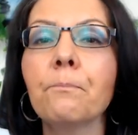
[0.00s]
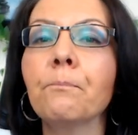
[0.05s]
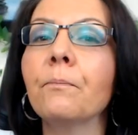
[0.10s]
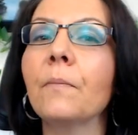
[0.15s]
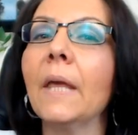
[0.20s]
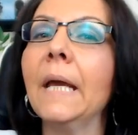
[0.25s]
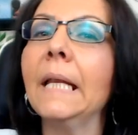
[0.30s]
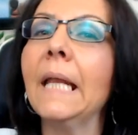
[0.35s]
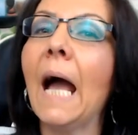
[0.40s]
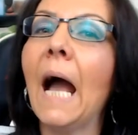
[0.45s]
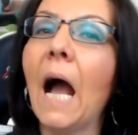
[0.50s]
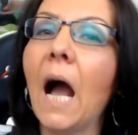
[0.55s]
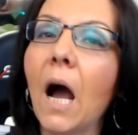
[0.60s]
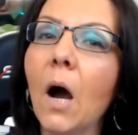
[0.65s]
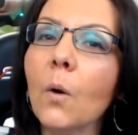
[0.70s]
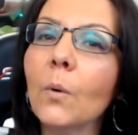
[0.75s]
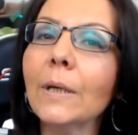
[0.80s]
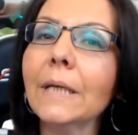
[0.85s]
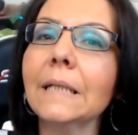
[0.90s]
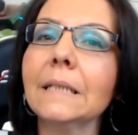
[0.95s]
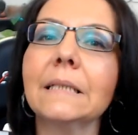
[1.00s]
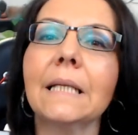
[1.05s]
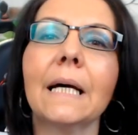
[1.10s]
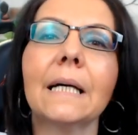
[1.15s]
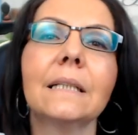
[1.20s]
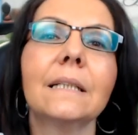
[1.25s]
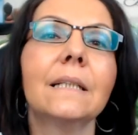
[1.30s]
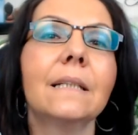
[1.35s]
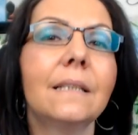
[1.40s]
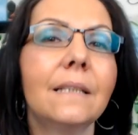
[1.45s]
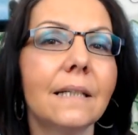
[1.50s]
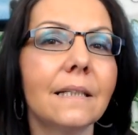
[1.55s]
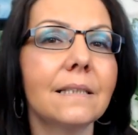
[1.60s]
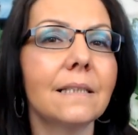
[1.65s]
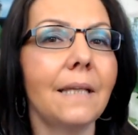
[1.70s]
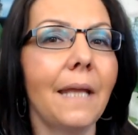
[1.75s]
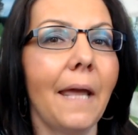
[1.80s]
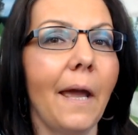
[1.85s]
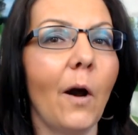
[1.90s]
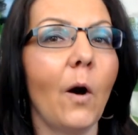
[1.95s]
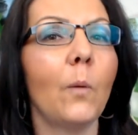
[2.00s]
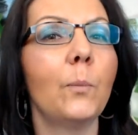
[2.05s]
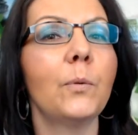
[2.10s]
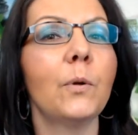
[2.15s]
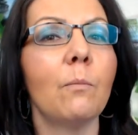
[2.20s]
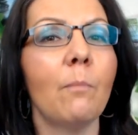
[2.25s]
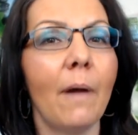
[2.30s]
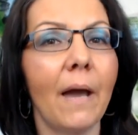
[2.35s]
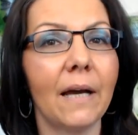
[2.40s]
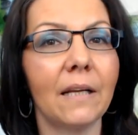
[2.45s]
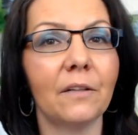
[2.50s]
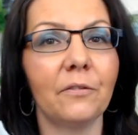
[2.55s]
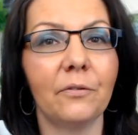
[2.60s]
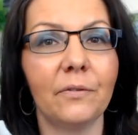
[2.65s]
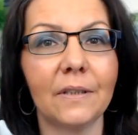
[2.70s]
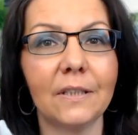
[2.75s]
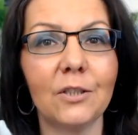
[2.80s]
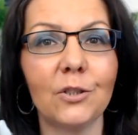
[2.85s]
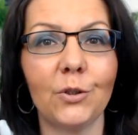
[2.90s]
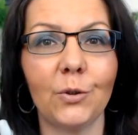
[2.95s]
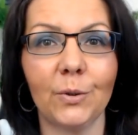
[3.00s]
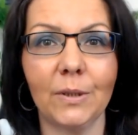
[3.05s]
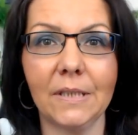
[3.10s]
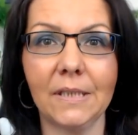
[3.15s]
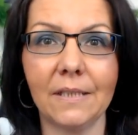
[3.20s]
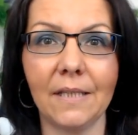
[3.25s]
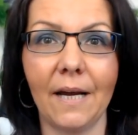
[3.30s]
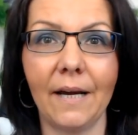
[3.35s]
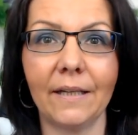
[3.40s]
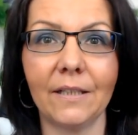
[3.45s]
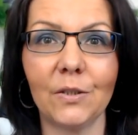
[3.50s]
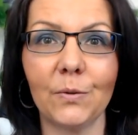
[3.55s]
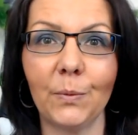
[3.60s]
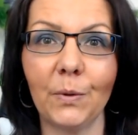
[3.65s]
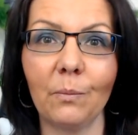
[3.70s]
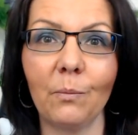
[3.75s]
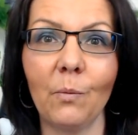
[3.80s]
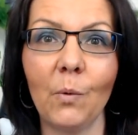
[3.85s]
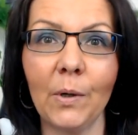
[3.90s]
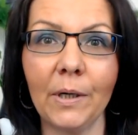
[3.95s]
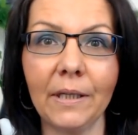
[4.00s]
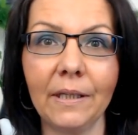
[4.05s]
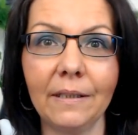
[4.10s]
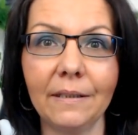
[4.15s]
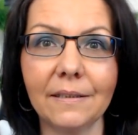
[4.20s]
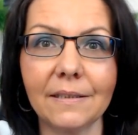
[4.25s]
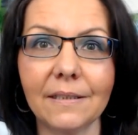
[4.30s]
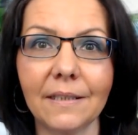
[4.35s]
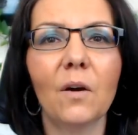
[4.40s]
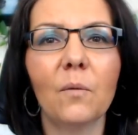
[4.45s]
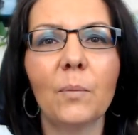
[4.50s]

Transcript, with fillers: and how exactly does it help you manifest your desires with more ease.